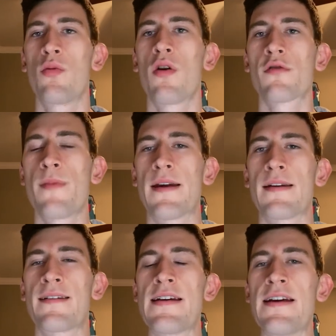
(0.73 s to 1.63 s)
Welcome back to
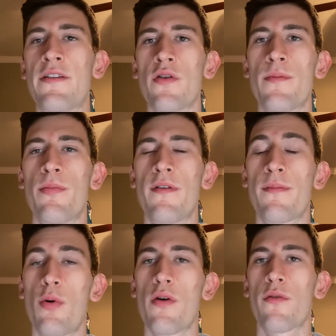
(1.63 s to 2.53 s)
CE3
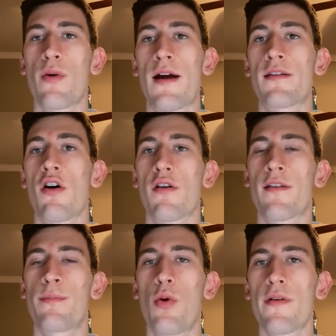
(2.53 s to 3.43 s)
Sports, where I talk
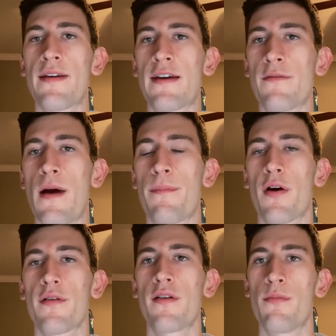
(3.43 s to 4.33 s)
sports and give my
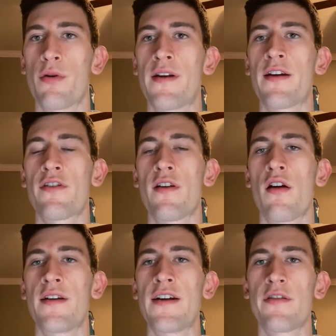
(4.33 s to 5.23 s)
personal prediction
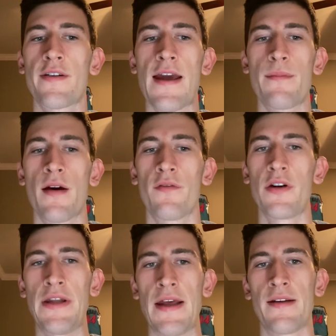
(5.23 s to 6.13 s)
on each game
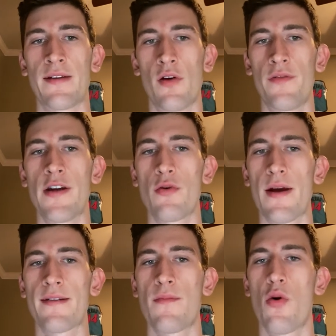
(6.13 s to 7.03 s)
every day. So if you're
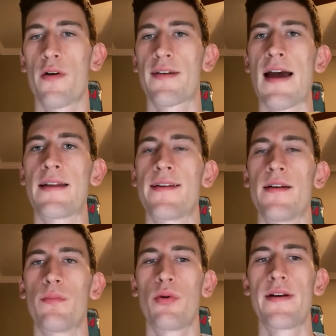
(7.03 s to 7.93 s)
interested in more of this
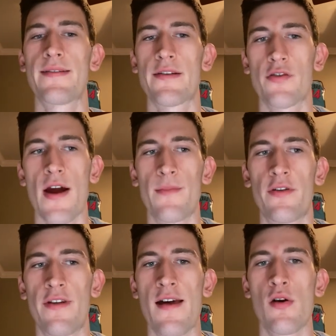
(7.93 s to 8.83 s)
content, please subscribe to the
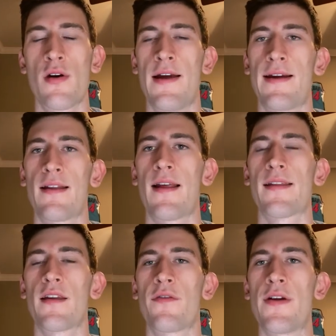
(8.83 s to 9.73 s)
channel and
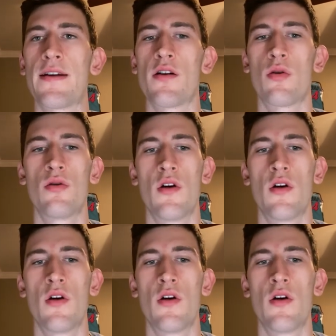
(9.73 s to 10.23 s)
like this video.